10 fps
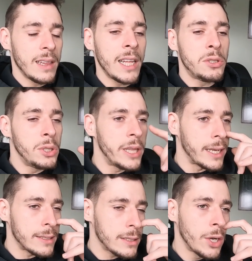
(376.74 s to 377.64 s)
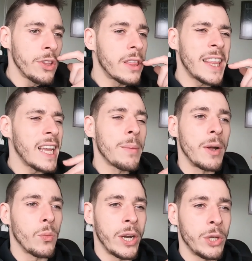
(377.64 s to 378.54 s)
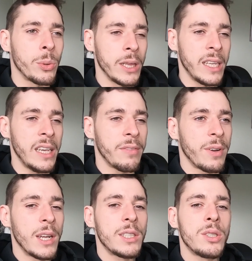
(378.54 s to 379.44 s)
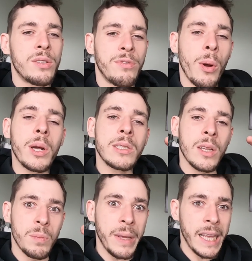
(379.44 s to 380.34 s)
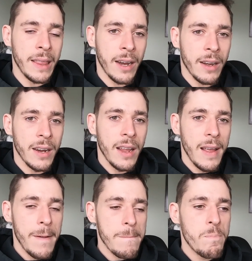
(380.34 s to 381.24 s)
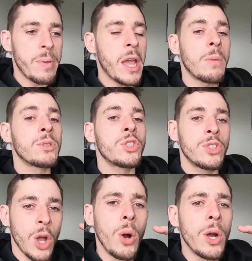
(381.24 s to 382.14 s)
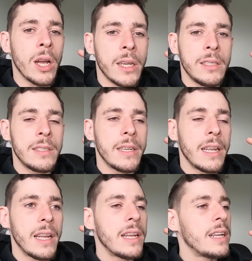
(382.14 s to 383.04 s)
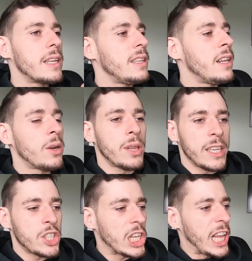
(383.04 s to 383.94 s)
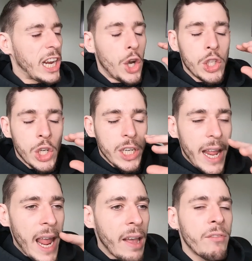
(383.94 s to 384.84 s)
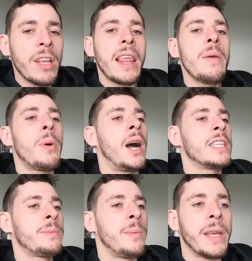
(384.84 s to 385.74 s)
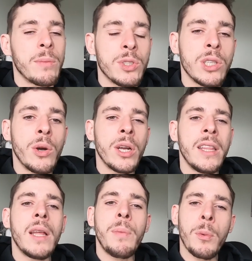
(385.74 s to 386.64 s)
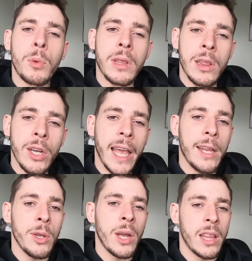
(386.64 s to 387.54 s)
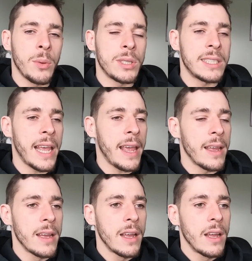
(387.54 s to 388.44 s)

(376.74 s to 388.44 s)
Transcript: Let's do this. Don't think about when you will leave. Just focus on being there. Become so good, you know, like, like learn everything possible. Become so good that people would look at you and they would say,